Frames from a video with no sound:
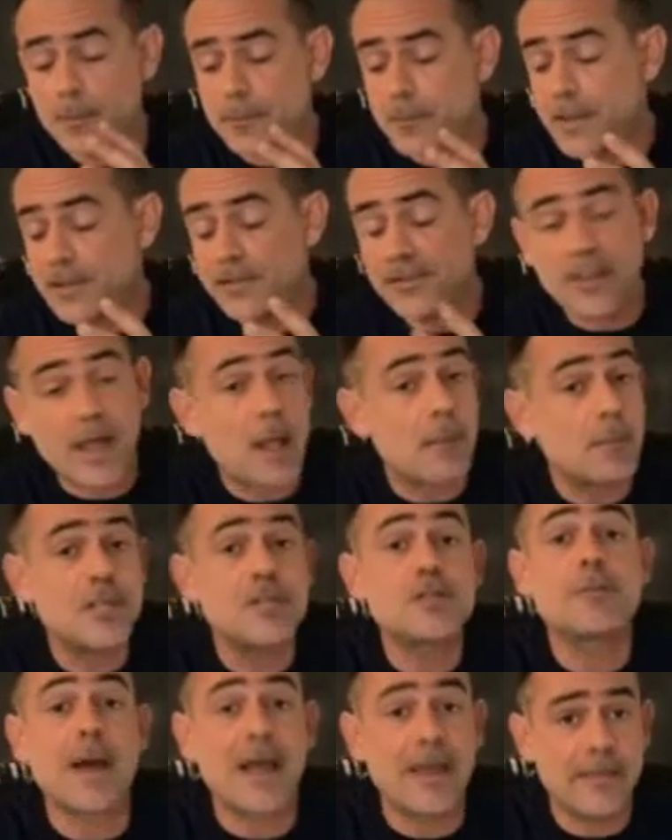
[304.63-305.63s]

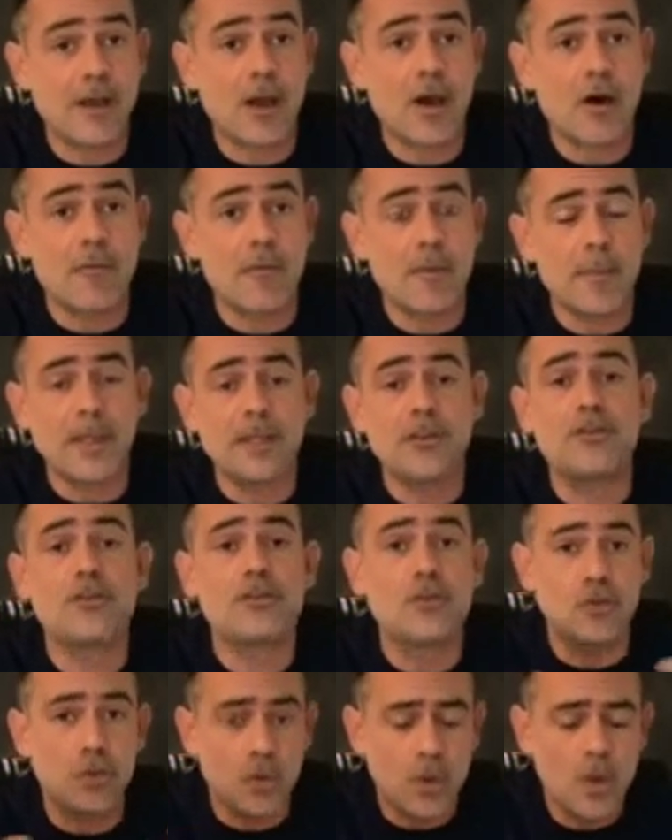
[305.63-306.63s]
established by the government
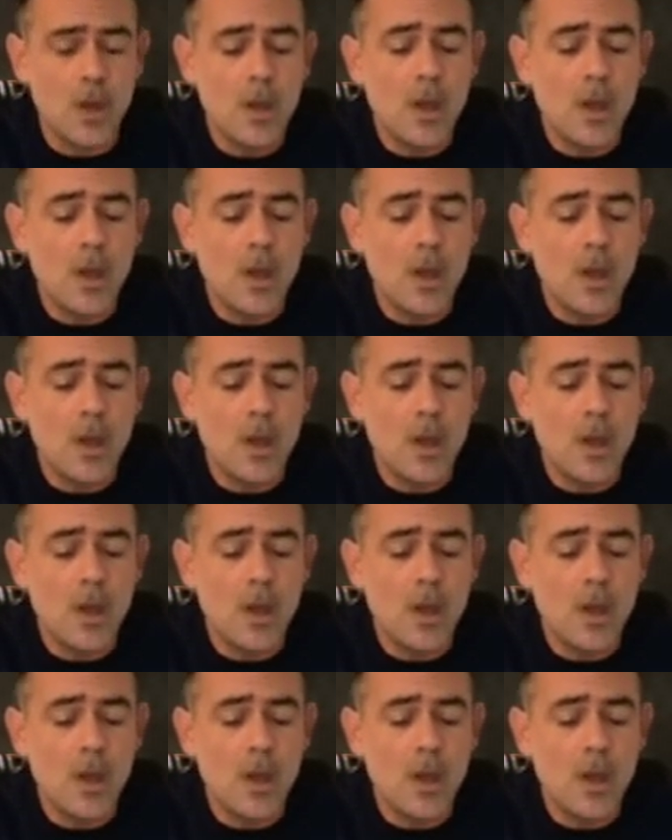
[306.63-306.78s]
to